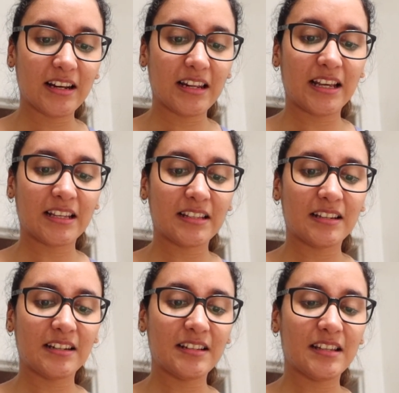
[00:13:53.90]
like it's
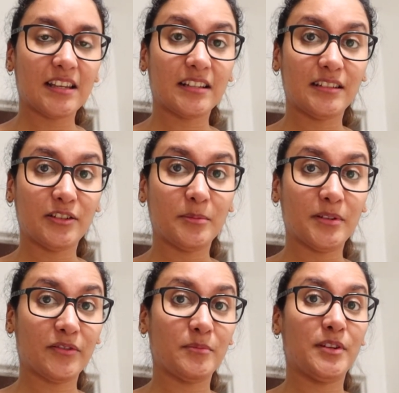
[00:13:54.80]
gonna take a little
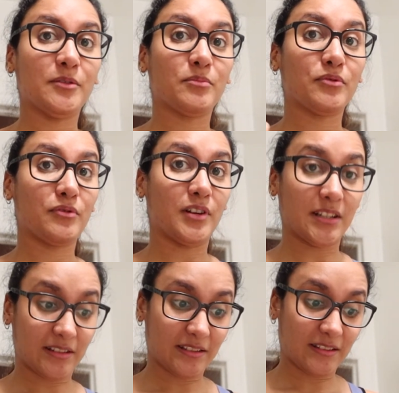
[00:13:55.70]
bit for me to process